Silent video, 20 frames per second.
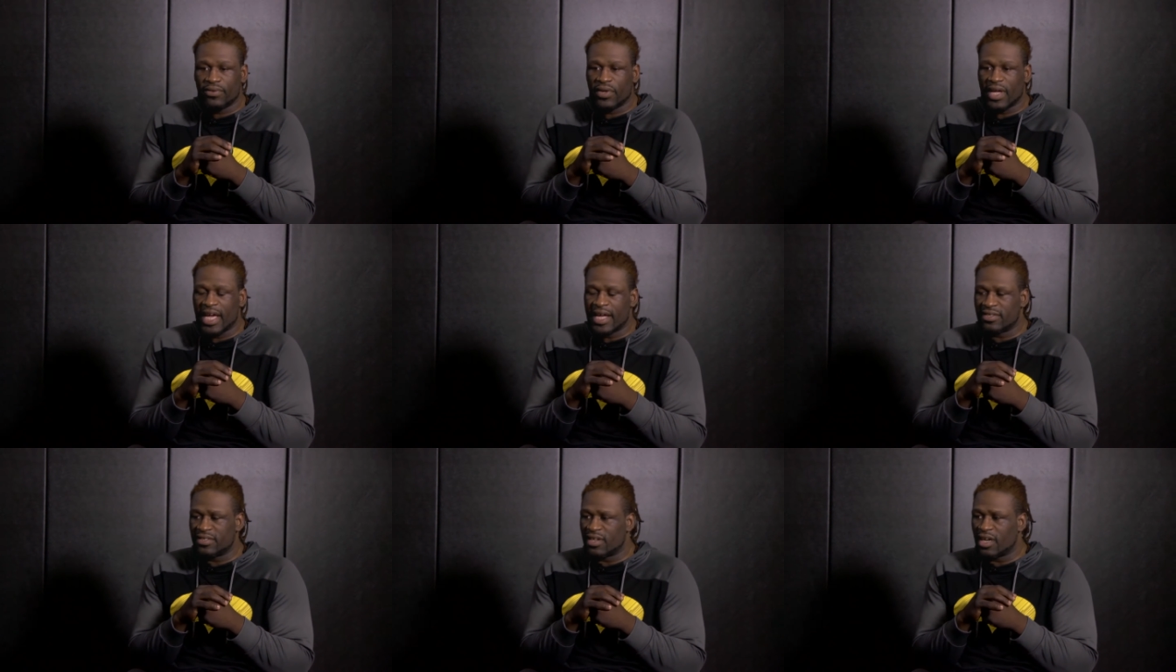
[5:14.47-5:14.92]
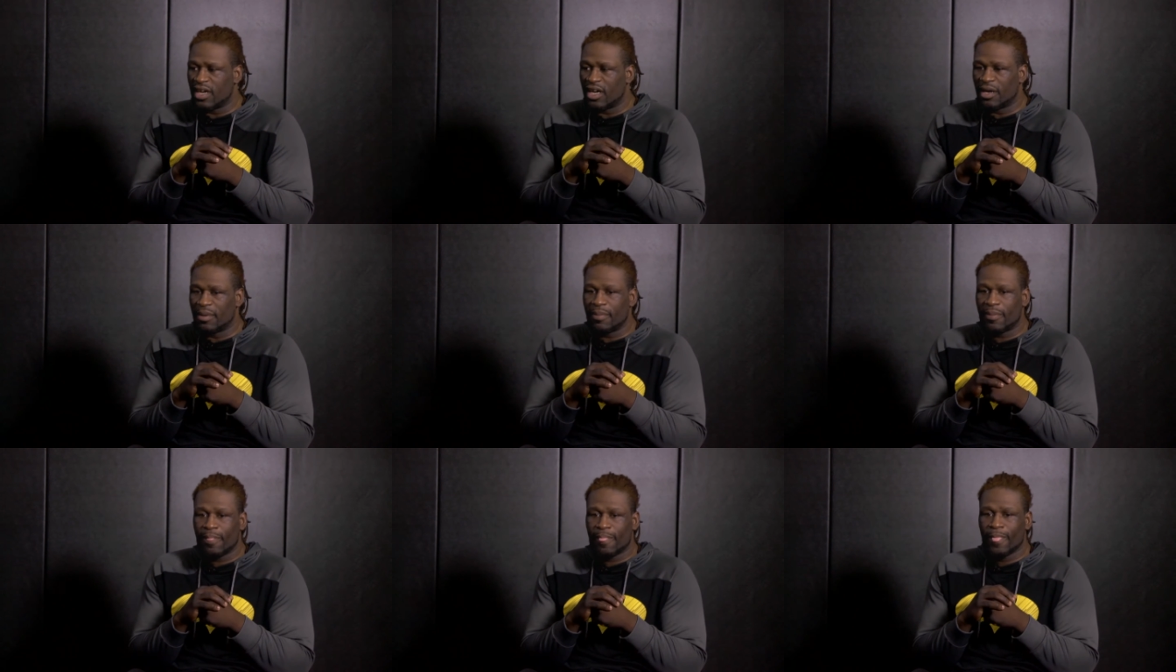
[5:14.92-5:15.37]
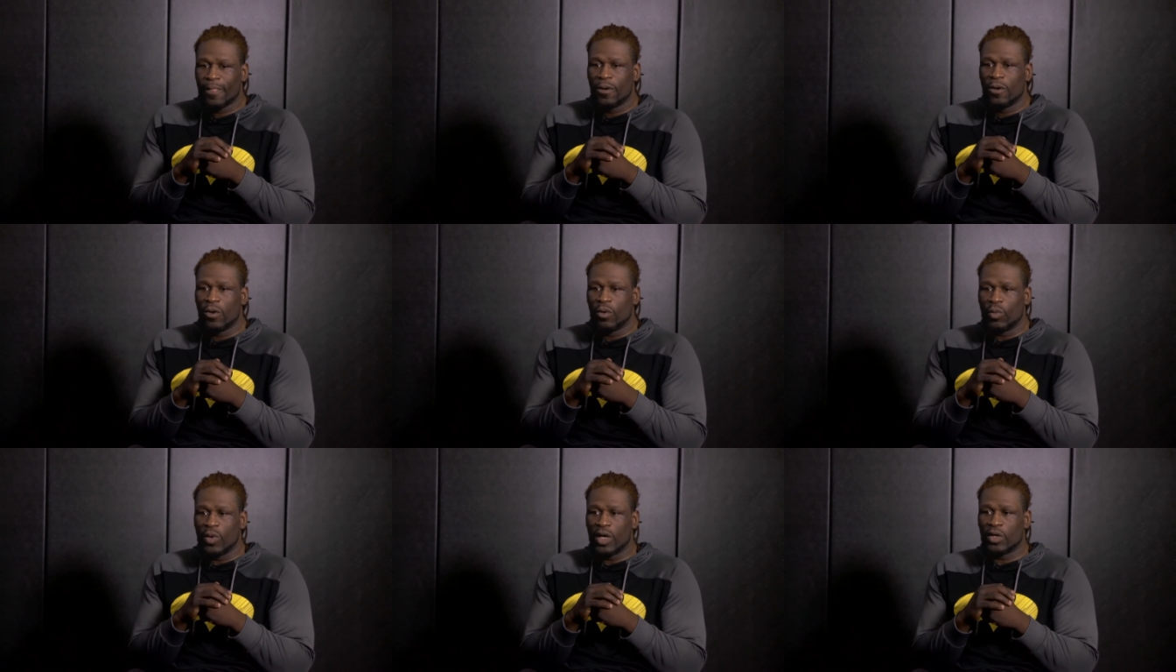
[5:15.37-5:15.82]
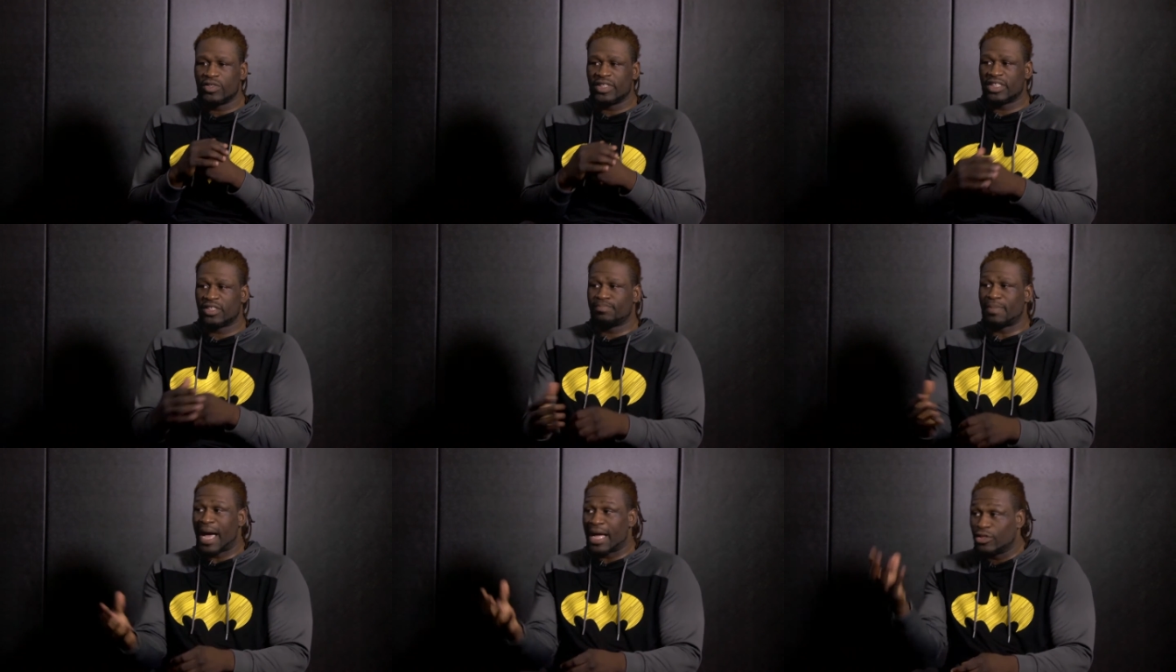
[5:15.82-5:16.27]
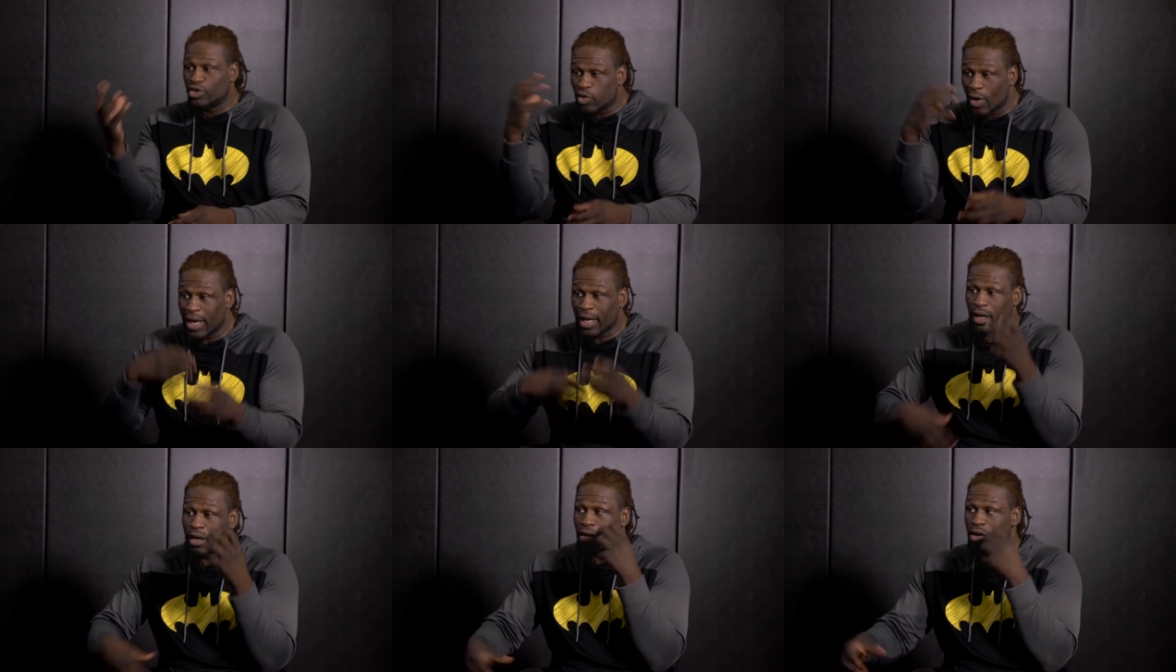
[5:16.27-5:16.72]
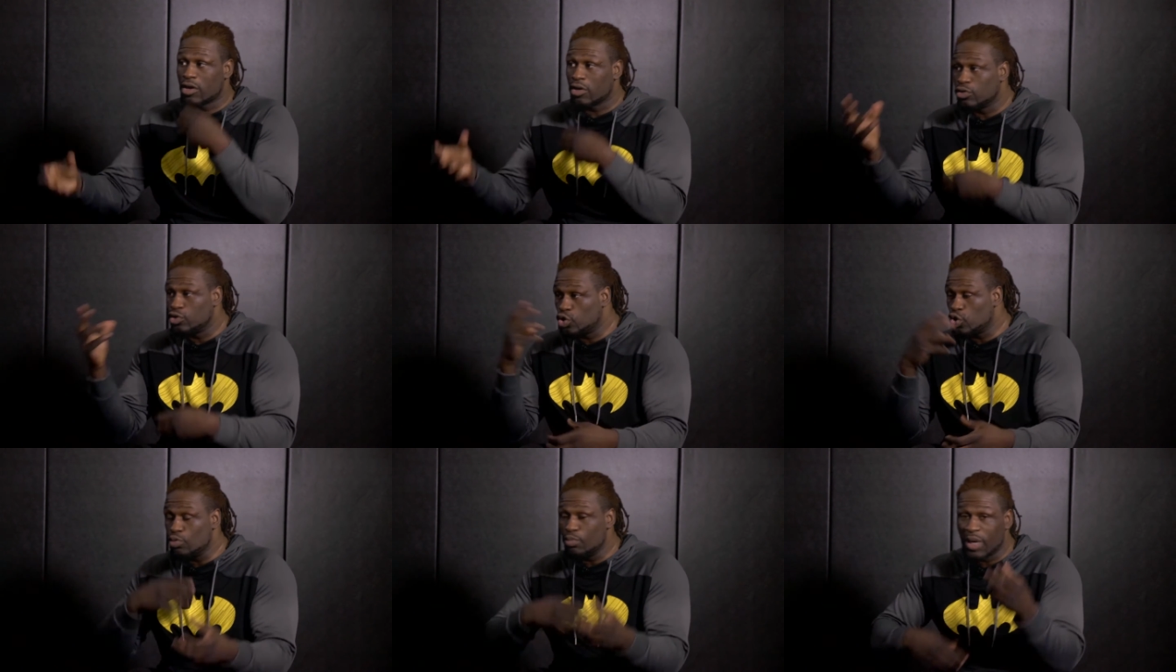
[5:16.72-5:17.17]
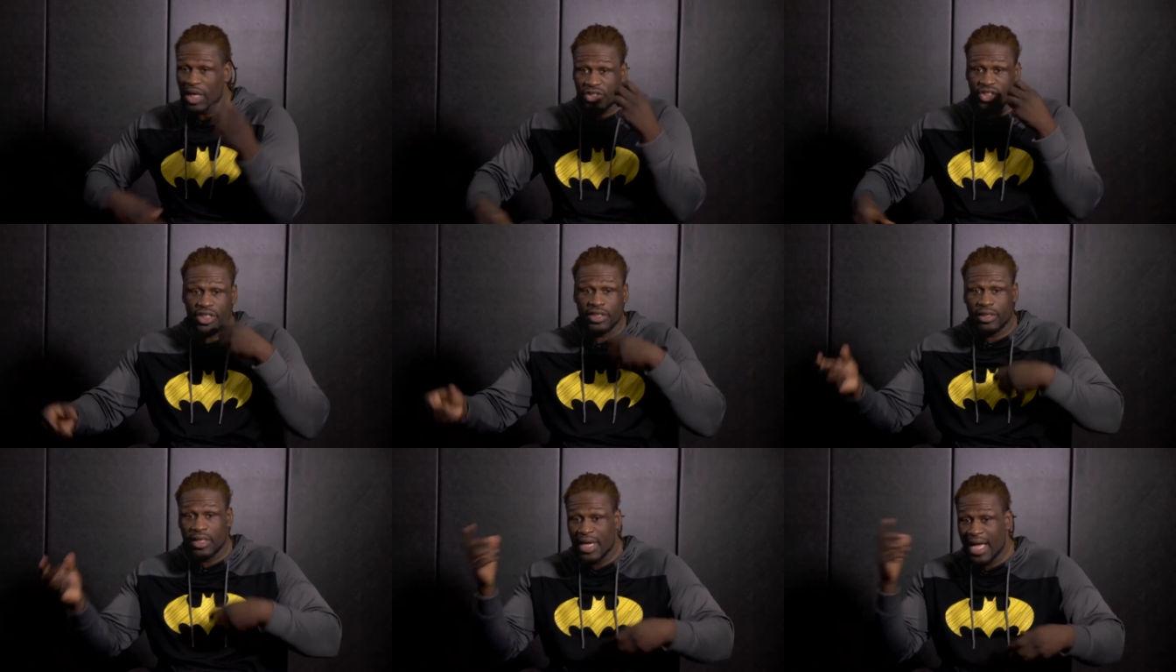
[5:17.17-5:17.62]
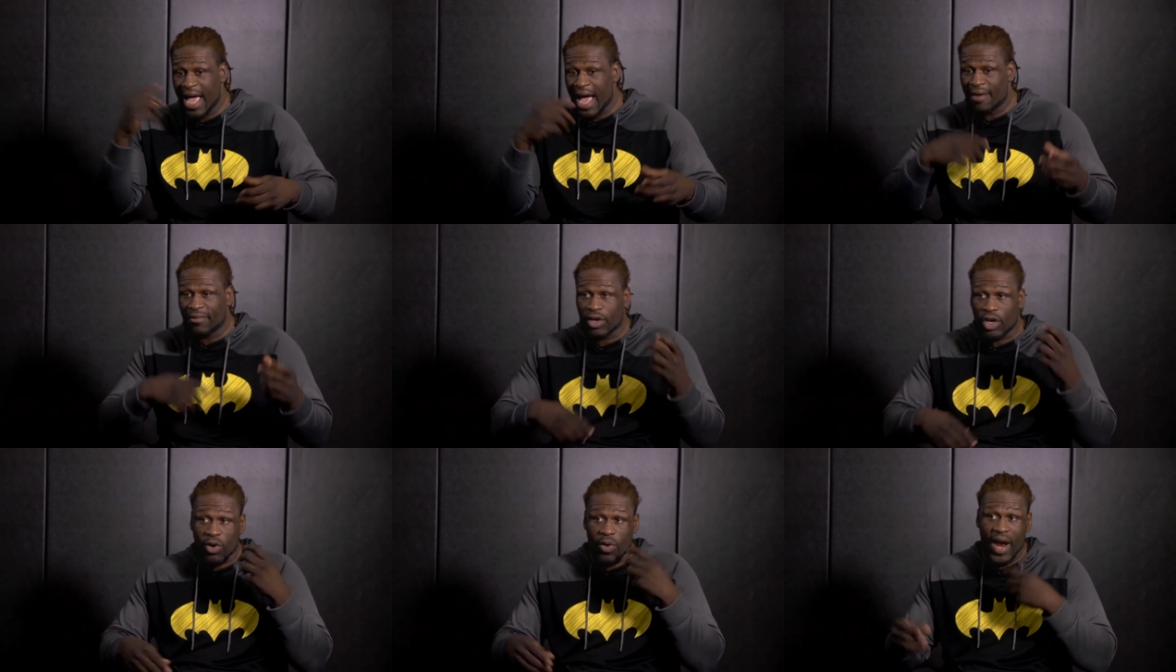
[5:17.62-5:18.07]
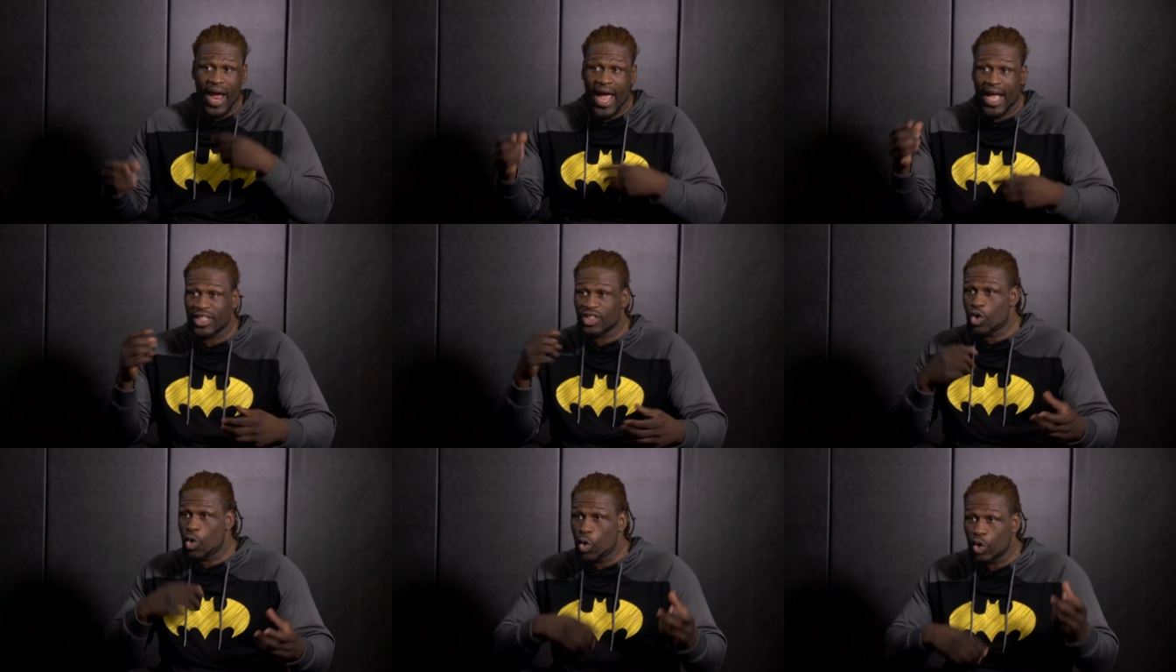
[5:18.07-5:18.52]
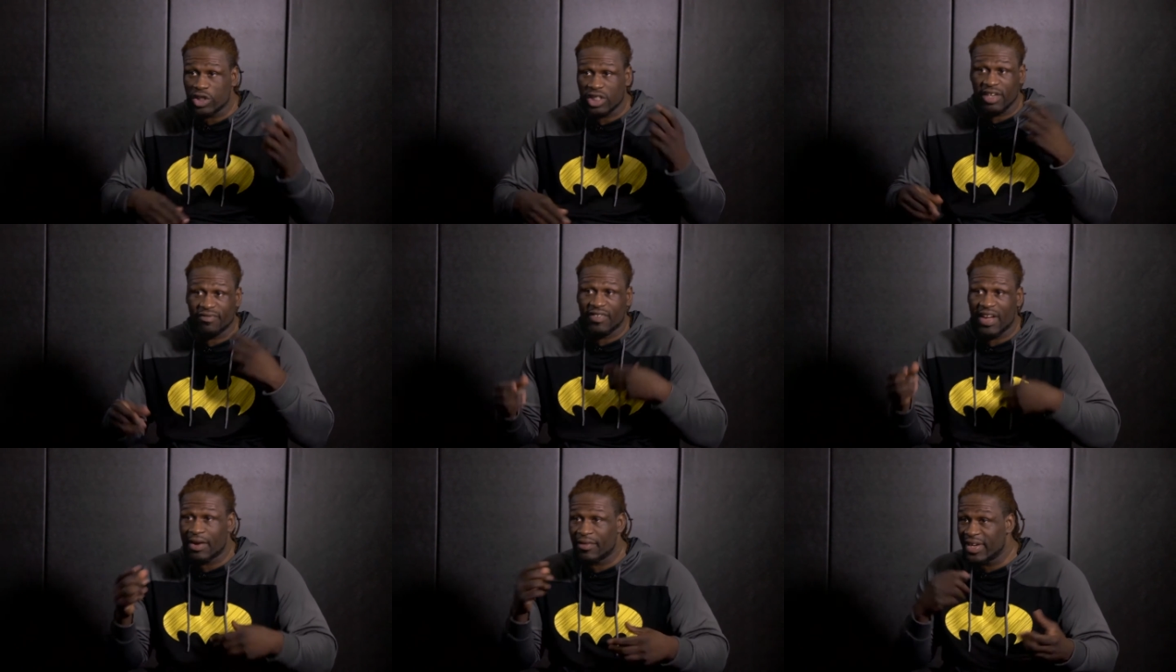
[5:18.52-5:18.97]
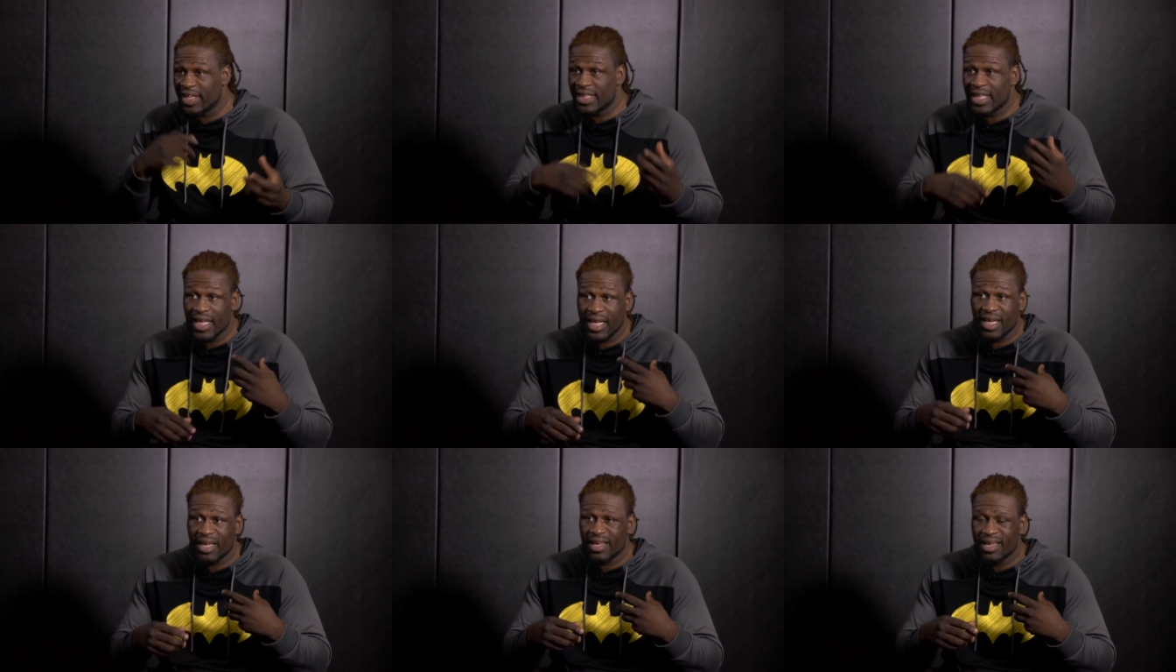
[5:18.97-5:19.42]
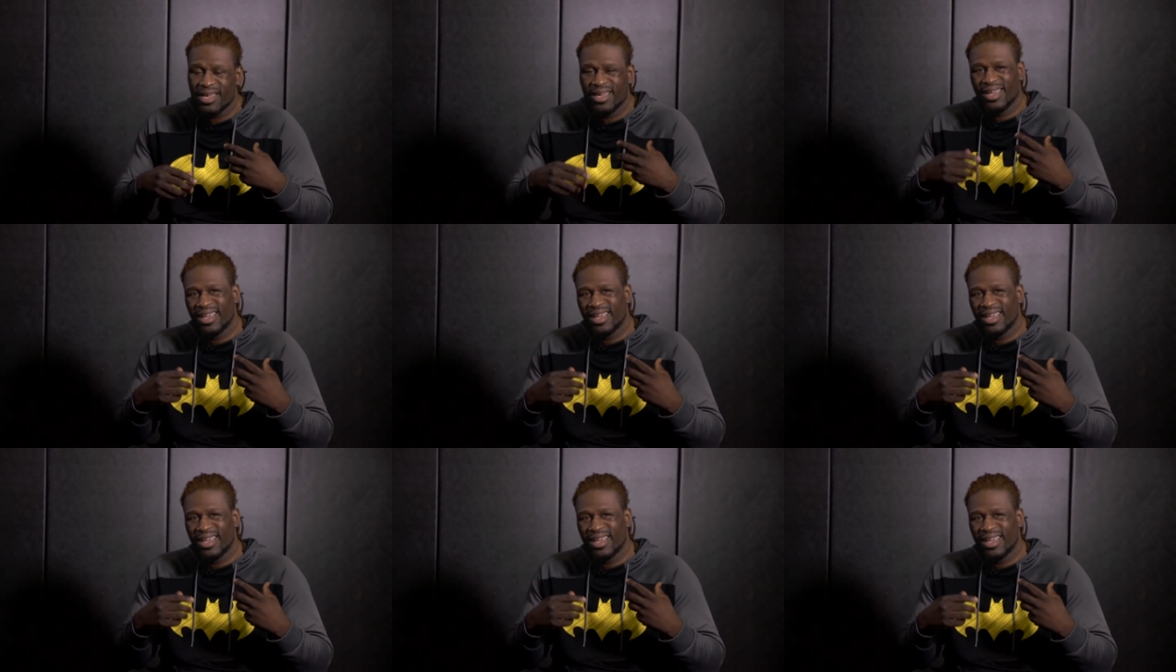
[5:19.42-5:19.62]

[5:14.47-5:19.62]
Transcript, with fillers: as well just by trying to learn too much and have a crash course of everything.